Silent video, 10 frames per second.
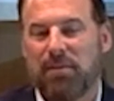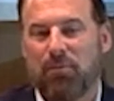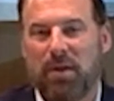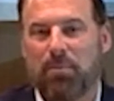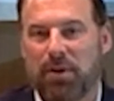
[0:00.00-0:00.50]

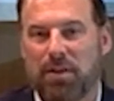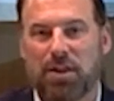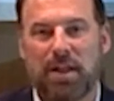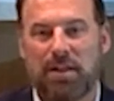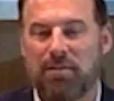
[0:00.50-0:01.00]
we
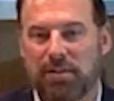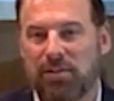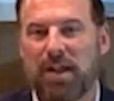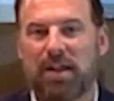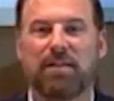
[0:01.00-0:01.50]
appreciate you just
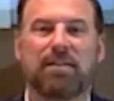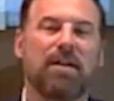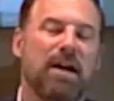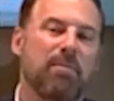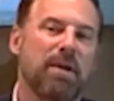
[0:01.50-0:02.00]
taking the
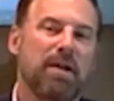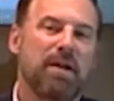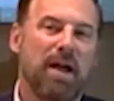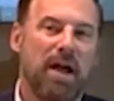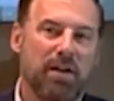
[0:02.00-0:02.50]
time
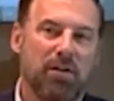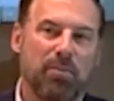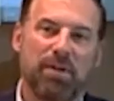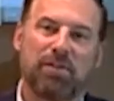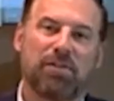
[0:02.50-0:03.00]
out of your
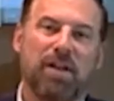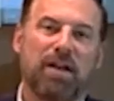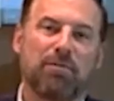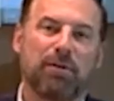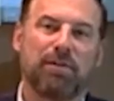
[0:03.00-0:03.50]
busy
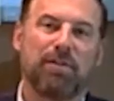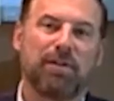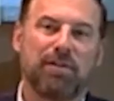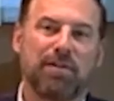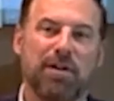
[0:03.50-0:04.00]
schedule
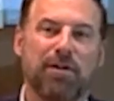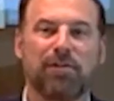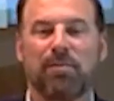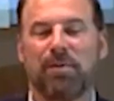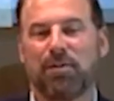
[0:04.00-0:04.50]
to share
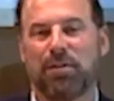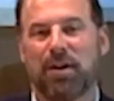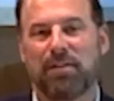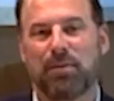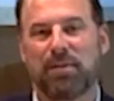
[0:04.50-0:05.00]
some of your
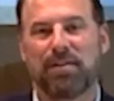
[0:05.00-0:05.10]
thoughts with us